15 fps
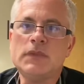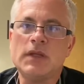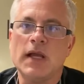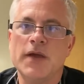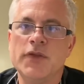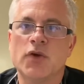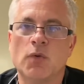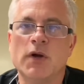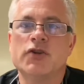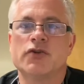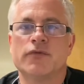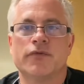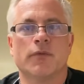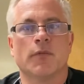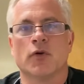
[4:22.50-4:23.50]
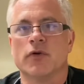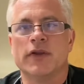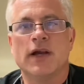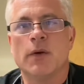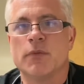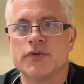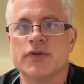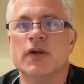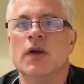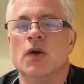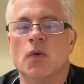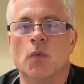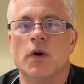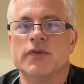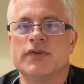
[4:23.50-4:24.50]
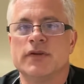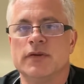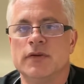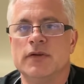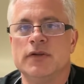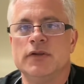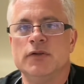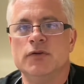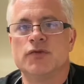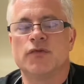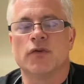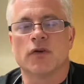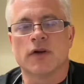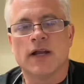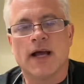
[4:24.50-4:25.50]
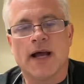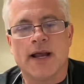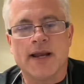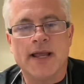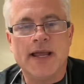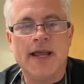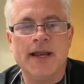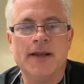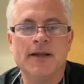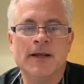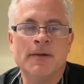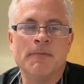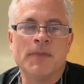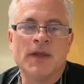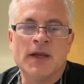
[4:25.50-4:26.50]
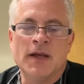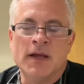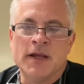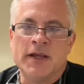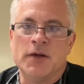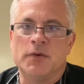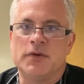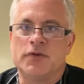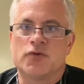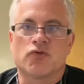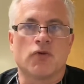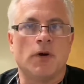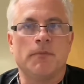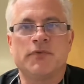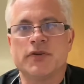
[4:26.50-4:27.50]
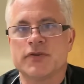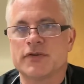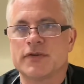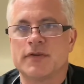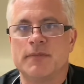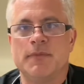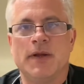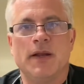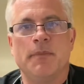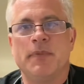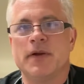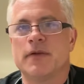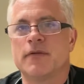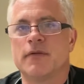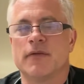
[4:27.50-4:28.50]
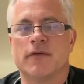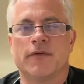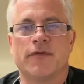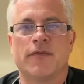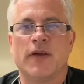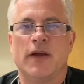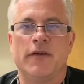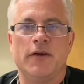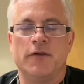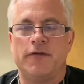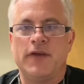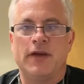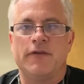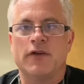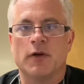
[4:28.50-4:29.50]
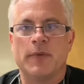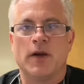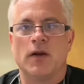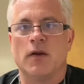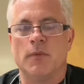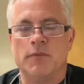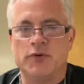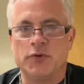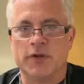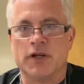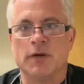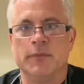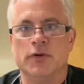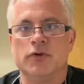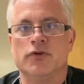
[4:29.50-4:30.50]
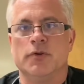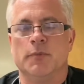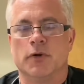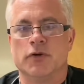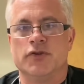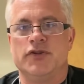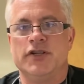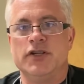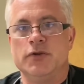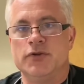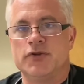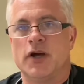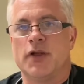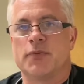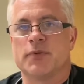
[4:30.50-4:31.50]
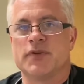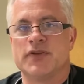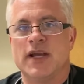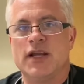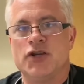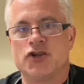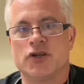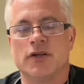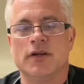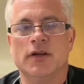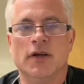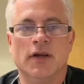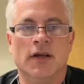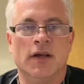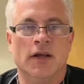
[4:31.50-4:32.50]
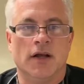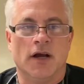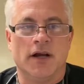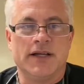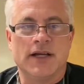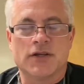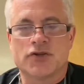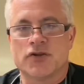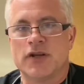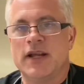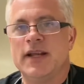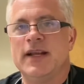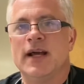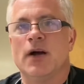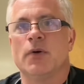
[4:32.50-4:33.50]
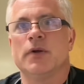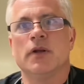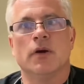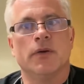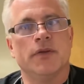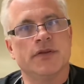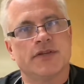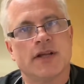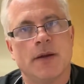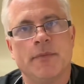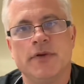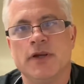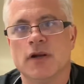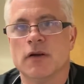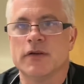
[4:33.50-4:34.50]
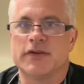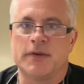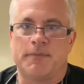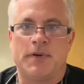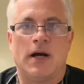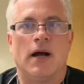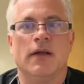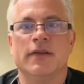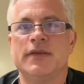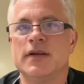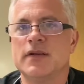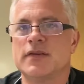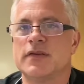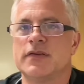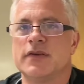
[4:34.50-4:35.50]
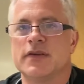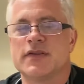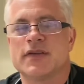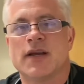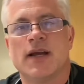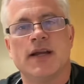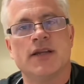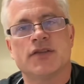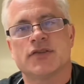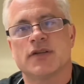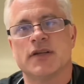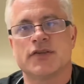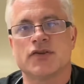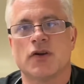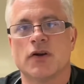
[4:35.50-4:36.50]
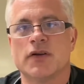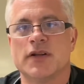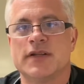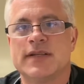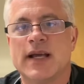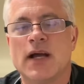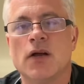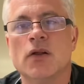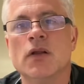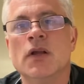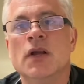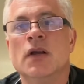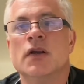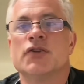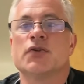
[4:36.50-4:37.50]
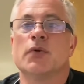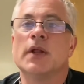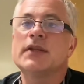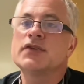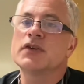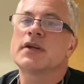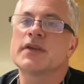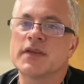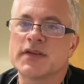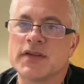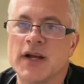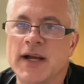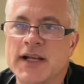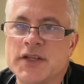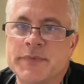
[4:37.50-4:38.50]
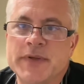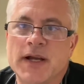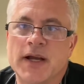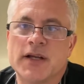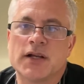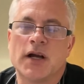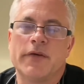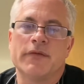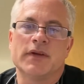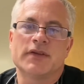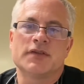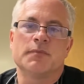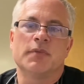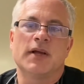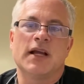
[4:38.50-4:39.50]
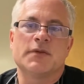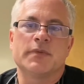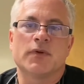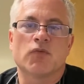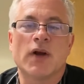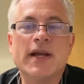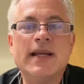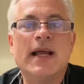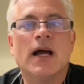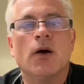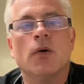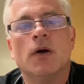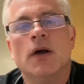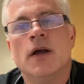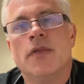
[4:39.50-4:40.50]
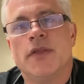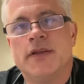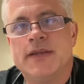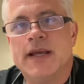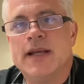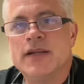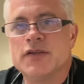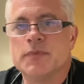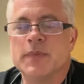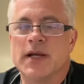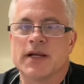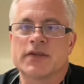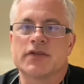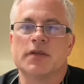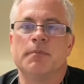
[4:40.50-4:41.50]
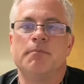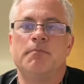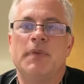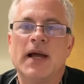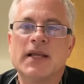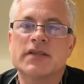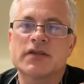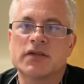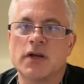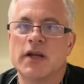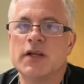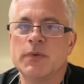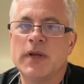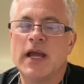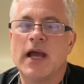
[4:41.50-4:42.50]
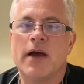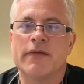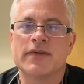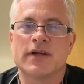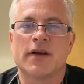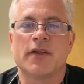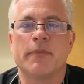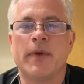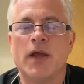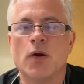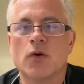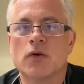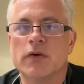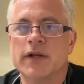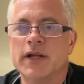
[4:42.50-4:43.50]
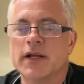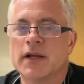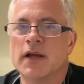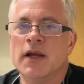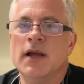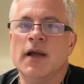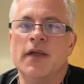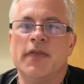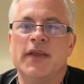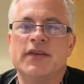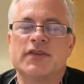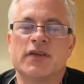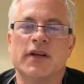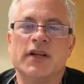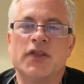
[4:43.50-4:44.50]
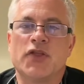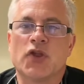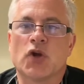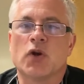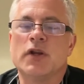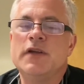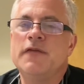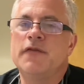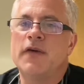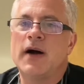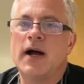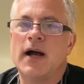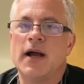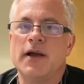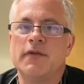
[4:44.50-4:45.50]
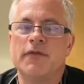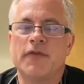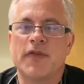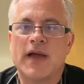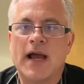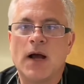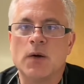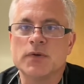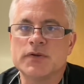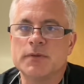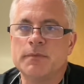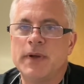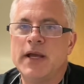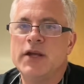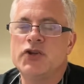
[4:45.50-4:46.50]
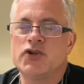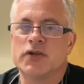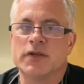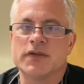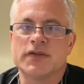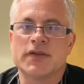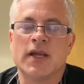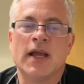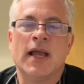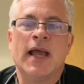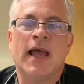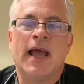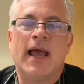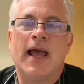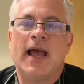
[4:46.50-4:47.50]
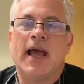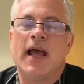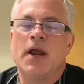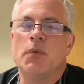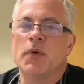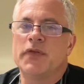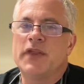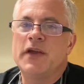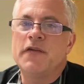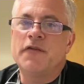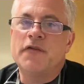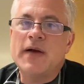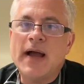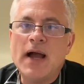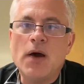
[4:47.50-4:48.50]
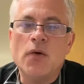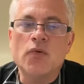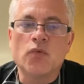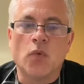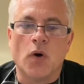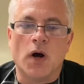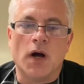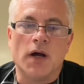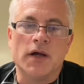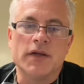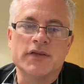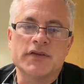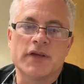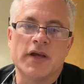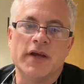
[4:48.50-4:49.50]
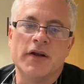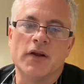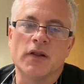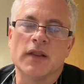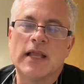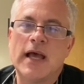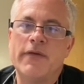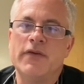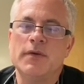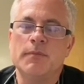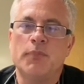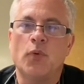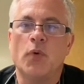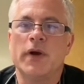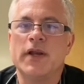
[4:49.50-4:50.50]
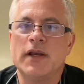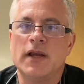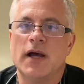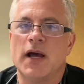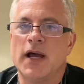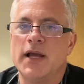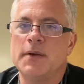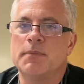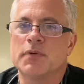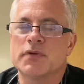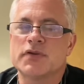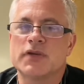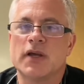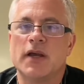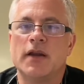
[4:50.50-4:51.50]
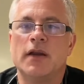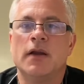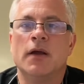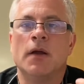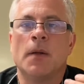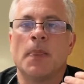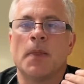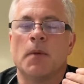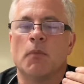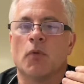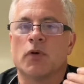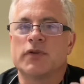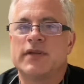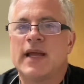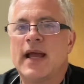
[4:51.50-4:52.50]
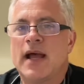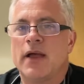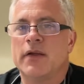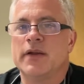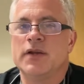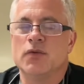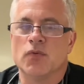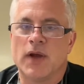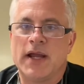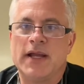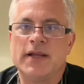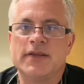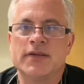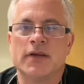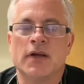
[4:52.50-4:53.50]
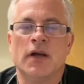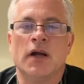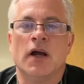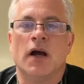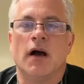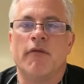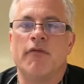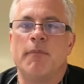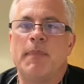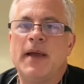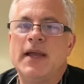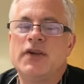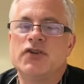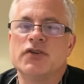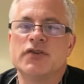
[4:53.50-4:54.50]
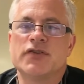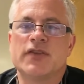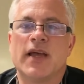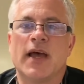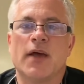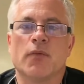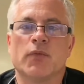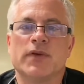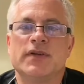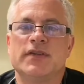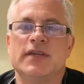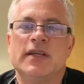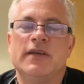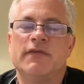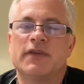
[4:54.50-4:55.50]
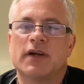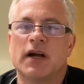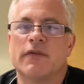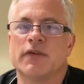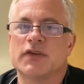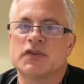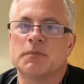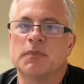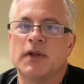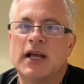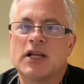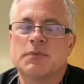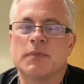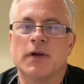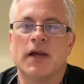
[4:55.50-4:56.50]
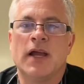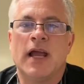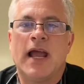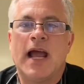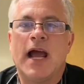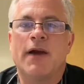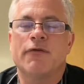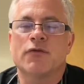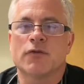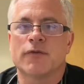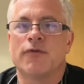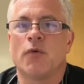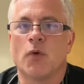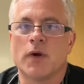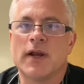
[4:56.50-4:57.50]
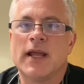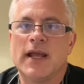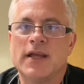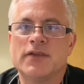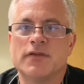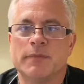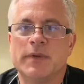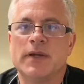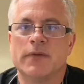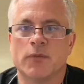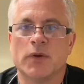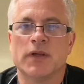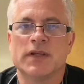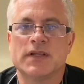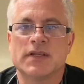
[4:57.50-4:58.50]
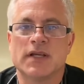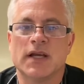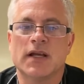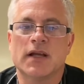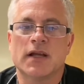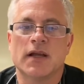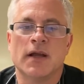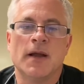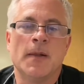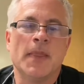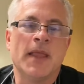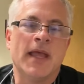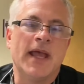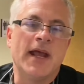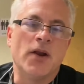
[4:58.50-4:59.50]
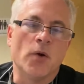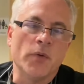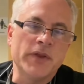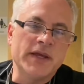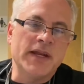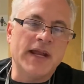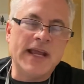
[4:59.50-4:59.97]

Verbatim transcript: And the question from early on was, was it useful or not? And you know, Trump just made a big you know fanfare about doing an emergency use authorization uh, yesterday. Now, you know, in this time of year, is it politics? Is it science? It's hard to tell. So let's look at the science behind convalescent plasma. And right now, the data is mixed. The best study we have is out of the Mayo Clinic. They studied 35,000 patients, and what they found was an 11.9 percent mortality rate of the patients that received convalescent plasma after four days of being really sick, and only an